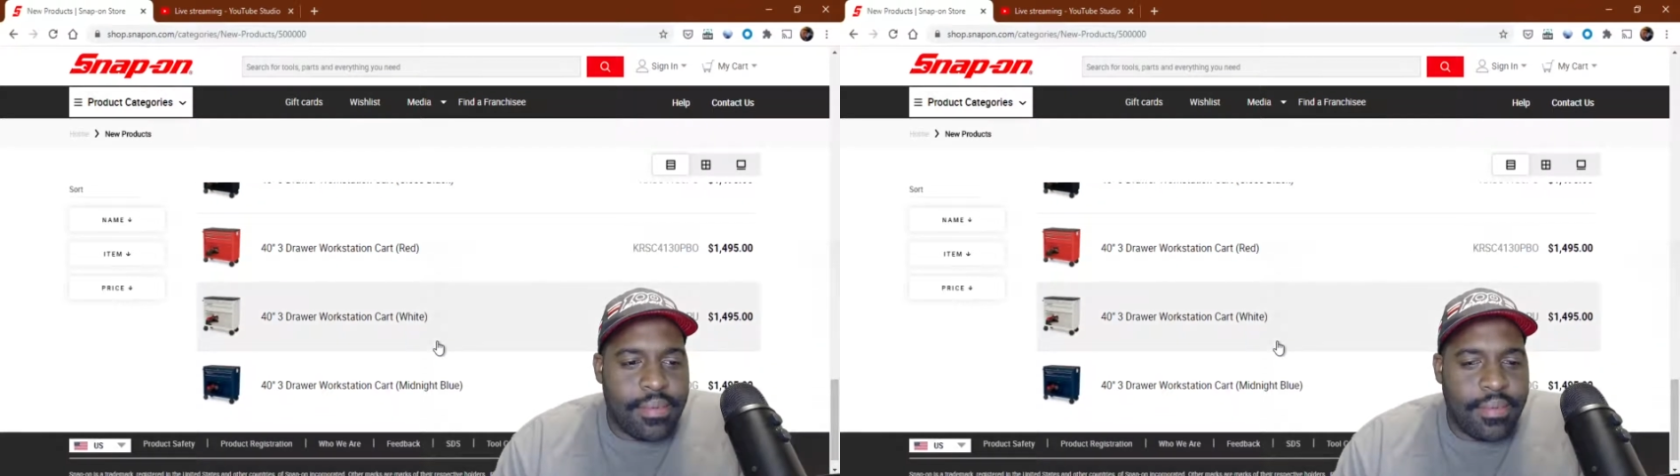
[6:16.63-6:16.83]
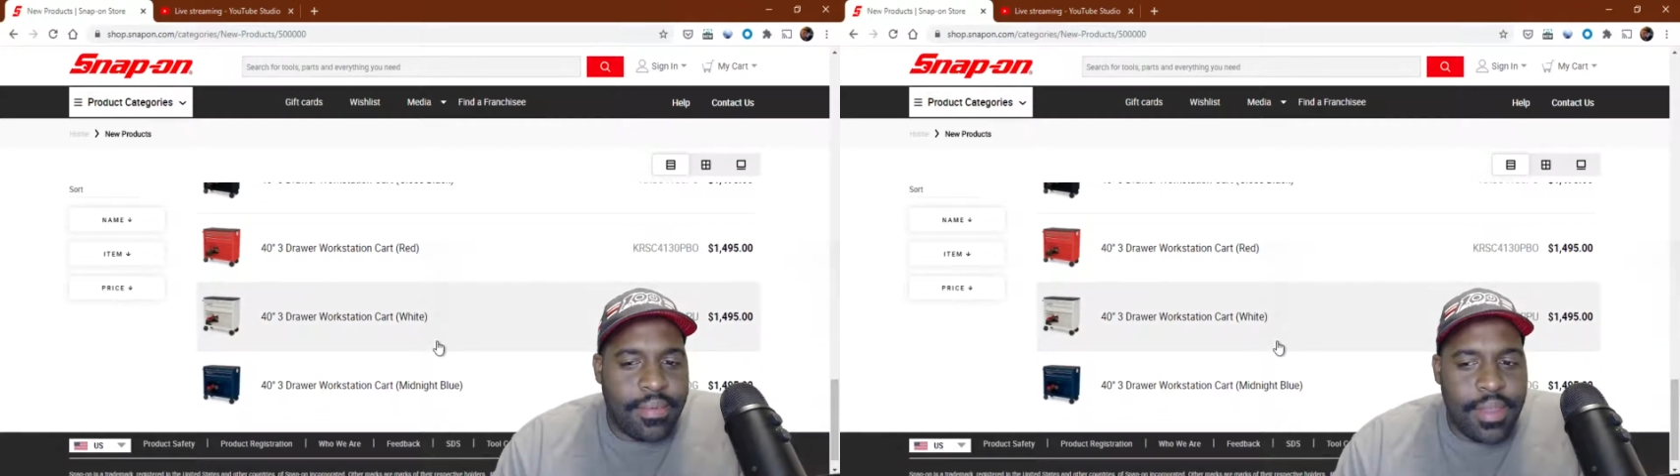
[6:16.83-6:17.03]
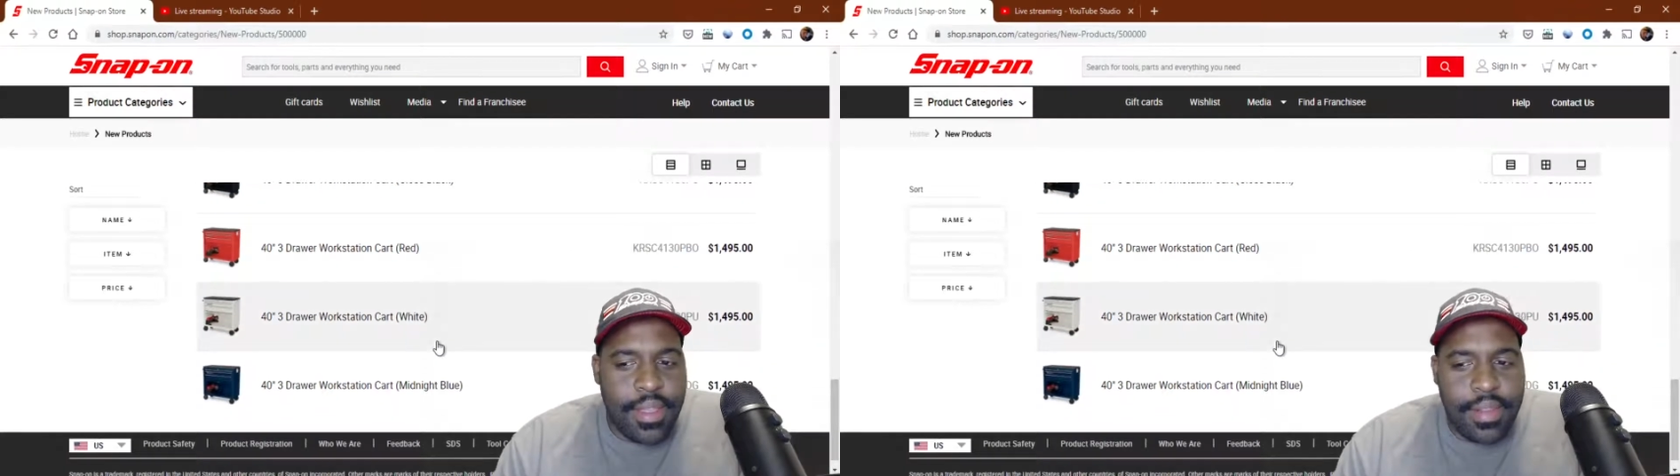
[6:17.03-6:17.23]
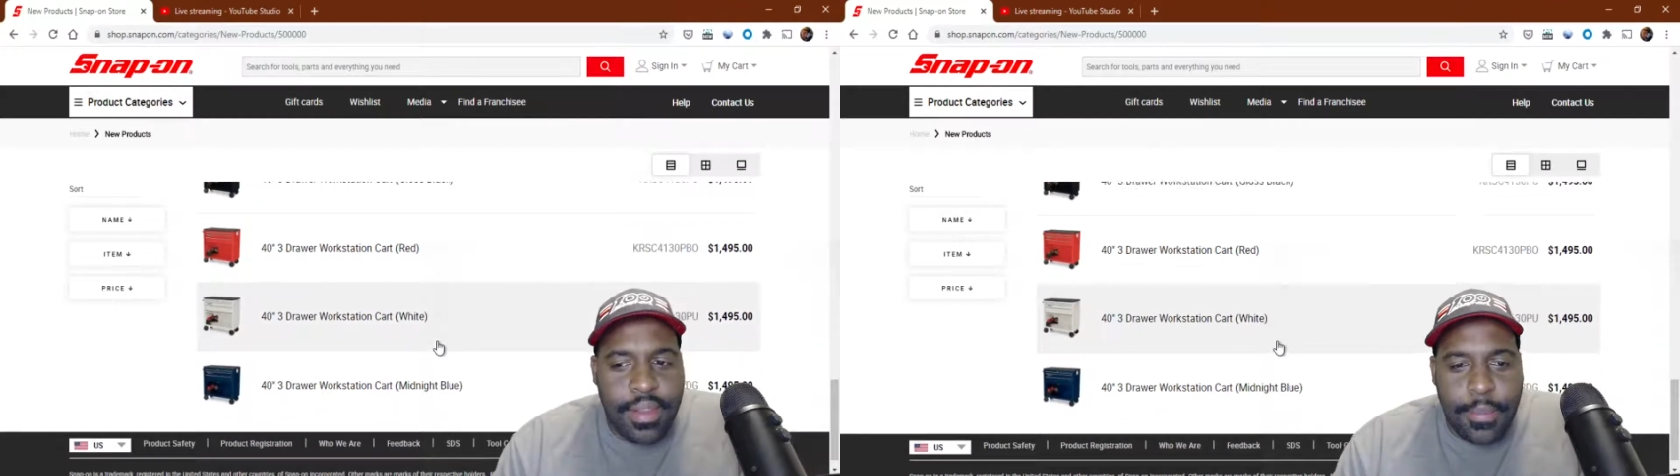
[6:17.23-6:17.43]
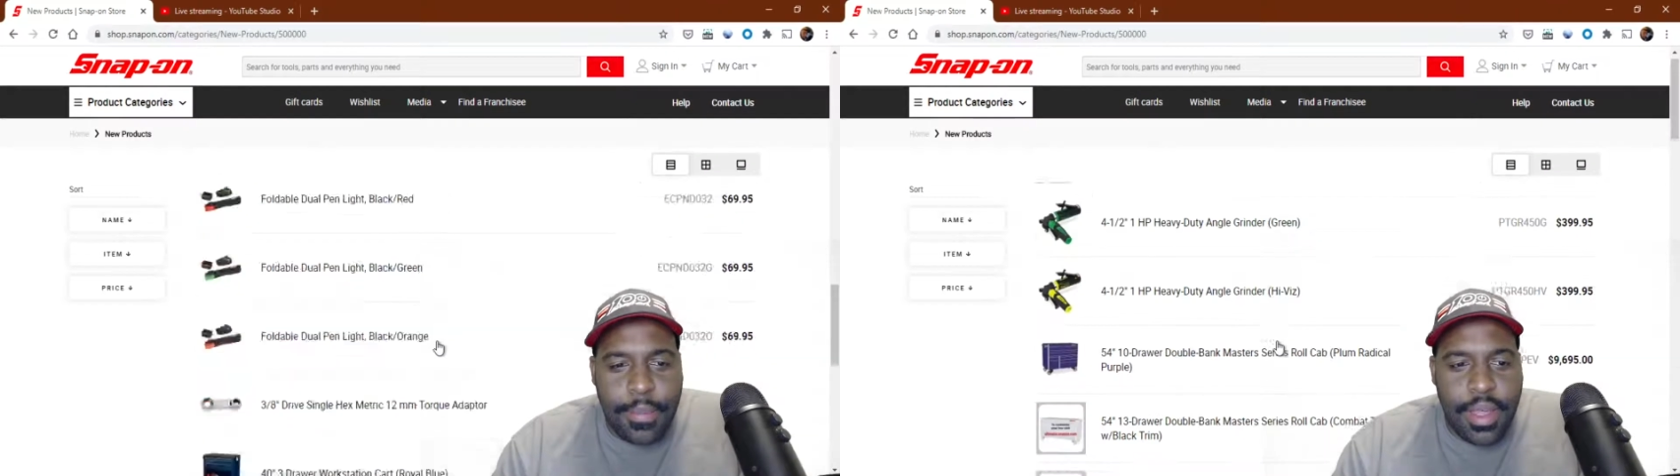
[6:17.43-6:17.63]
Yeah,
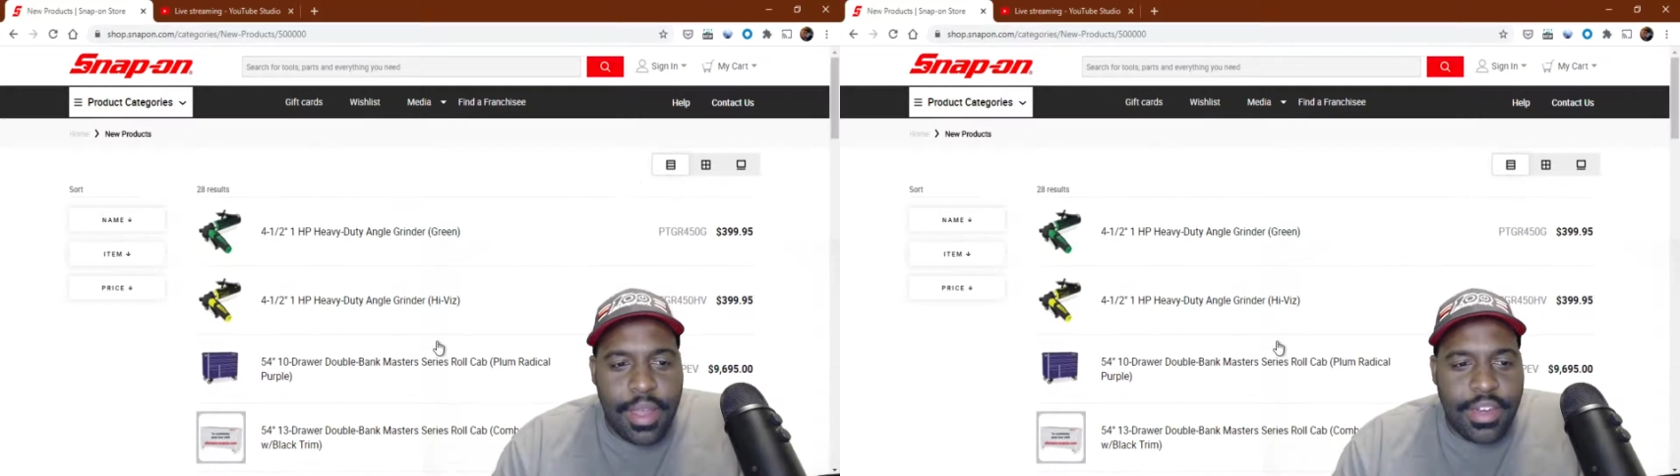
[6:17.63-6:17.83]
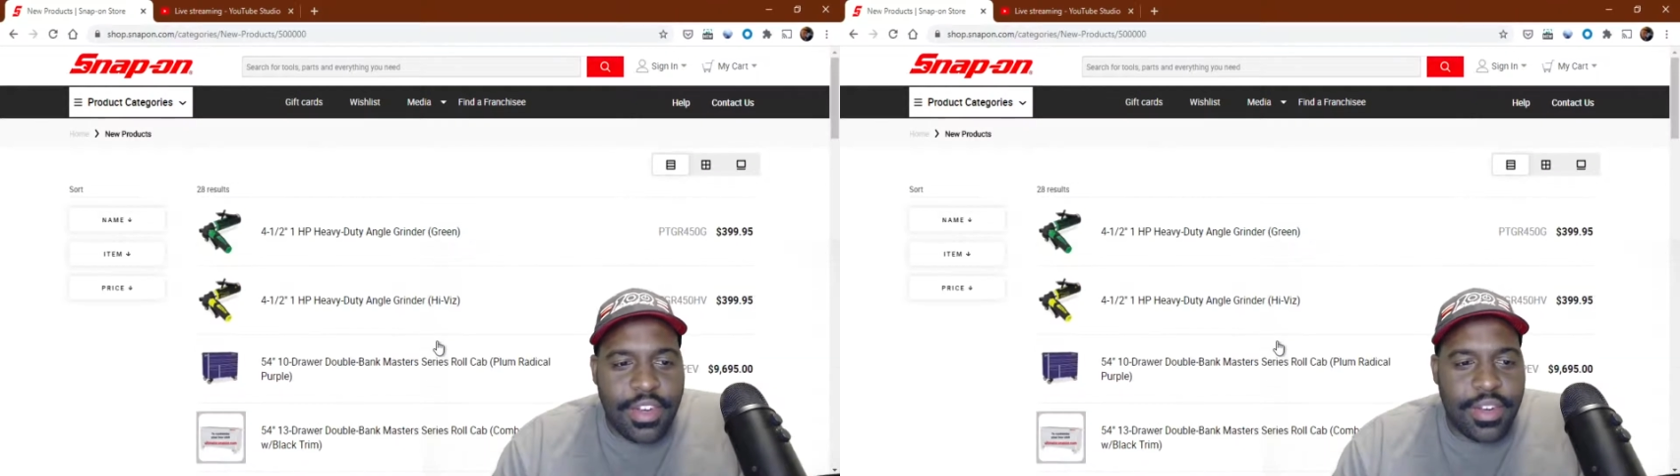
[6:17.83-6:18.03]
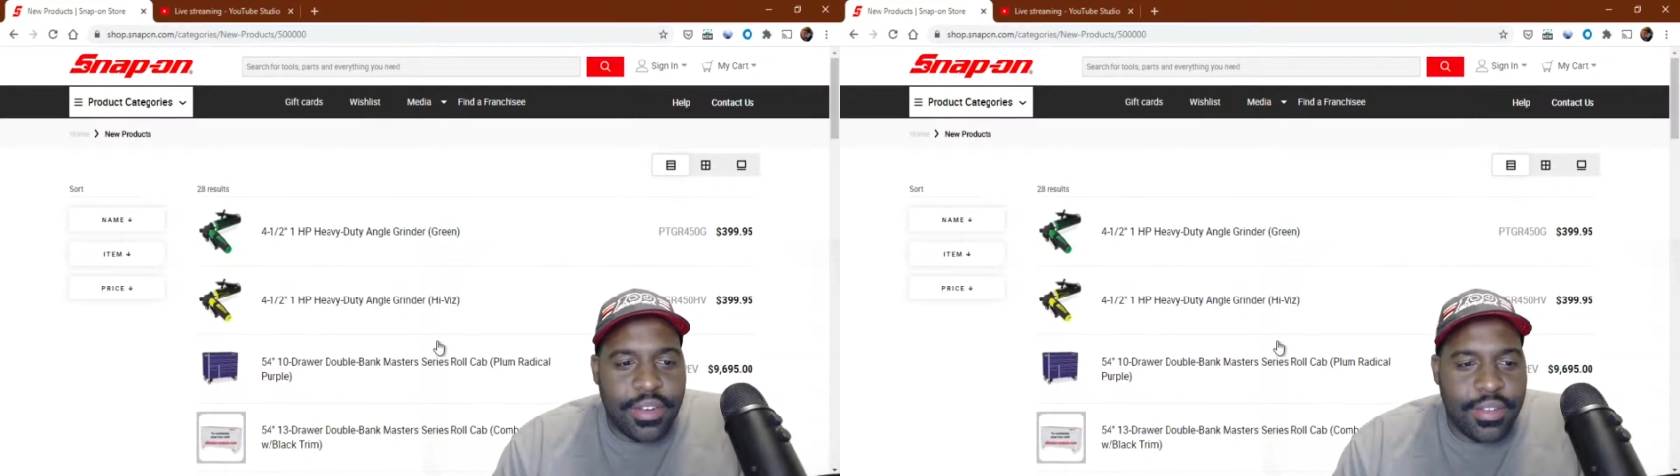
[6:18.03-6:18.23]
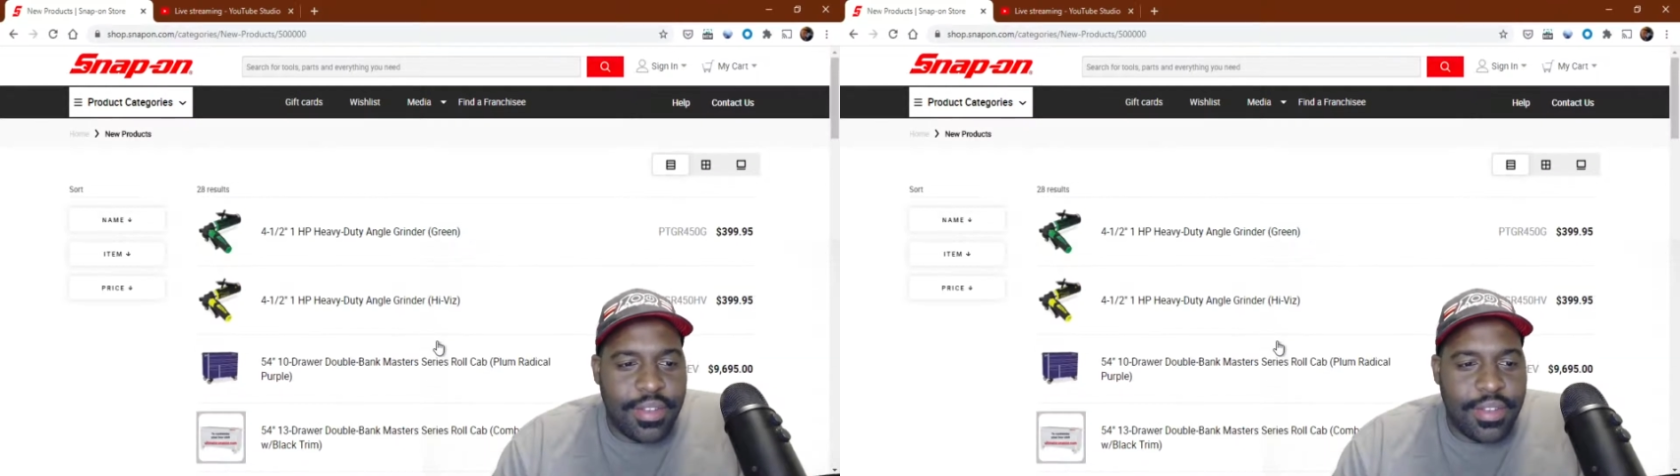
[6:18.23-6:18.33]
not much.